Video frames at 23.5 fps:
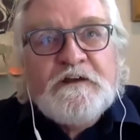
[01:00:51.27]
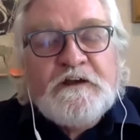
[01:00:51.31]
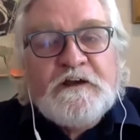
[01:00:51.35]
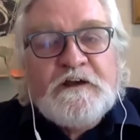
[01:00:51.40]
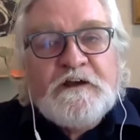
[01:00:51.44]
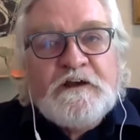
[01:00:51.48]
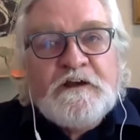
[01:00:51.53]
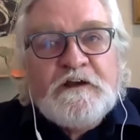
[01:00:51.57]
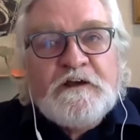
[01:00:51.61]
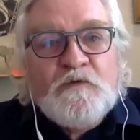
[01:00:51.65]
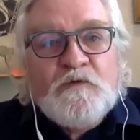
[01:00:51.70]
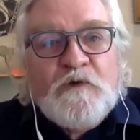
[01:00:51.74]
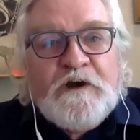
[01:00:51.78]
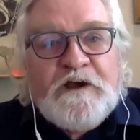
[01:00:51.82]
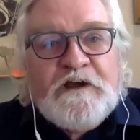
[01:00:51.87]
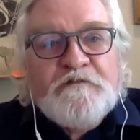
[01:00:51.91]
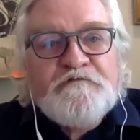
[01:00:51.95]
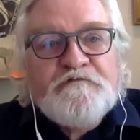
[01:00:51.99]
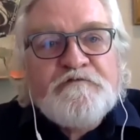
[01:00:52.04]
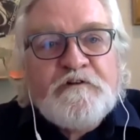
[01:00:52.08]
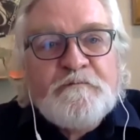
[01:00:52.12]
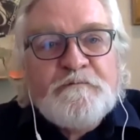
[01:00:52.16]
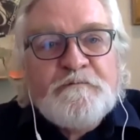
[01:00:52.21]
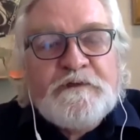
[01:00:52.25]
uh, away
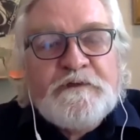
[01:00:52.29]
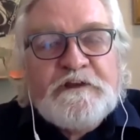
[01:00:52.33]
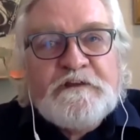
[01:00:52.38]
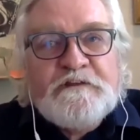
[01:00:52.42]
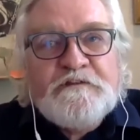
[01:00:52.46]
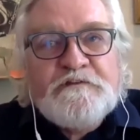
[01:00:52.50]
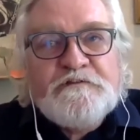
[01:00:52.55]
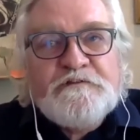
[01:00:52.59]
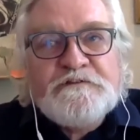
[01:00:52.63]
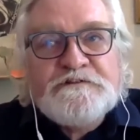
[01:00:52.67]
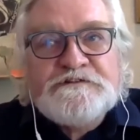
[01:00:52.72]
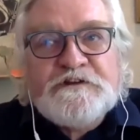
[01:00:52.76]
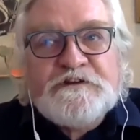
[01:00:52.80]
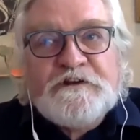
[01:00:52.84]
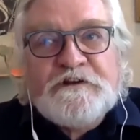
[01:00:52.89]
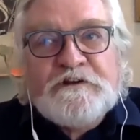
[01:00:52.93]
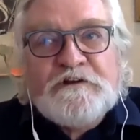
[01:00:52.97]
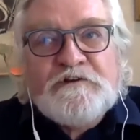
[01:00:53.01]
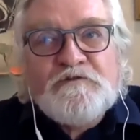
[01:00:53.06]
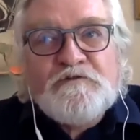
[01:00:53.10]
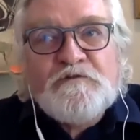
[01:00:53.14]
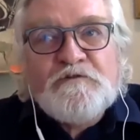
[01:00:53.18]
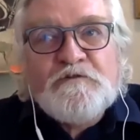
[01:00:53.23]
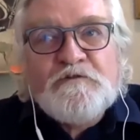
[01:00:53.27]
from either a
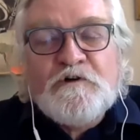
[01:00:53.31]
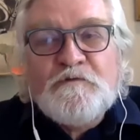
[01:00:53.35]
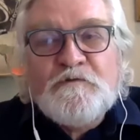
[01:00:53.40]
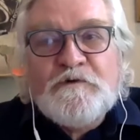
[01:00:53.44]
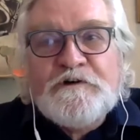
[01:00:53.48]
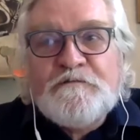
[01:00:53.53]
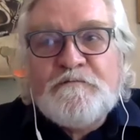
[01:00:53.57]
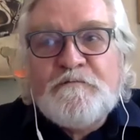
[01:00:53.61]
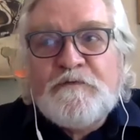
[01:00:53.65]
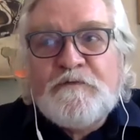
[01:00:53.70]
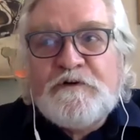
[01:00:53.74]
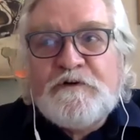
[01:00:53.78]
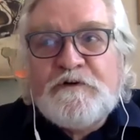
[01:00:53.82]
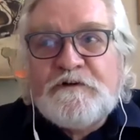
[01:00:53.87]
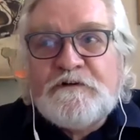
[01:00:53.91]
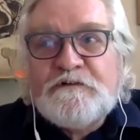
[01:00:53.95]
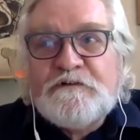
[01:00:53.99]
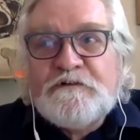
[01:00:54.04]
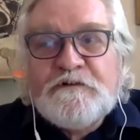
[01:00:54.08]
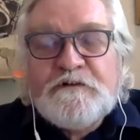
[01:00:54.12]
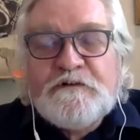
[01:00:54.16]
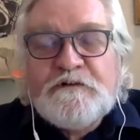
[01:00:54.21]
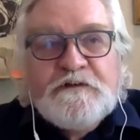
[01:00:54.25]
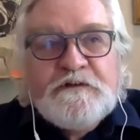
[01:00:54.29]
solar or a wind
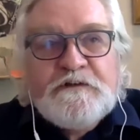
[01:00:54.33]
plant.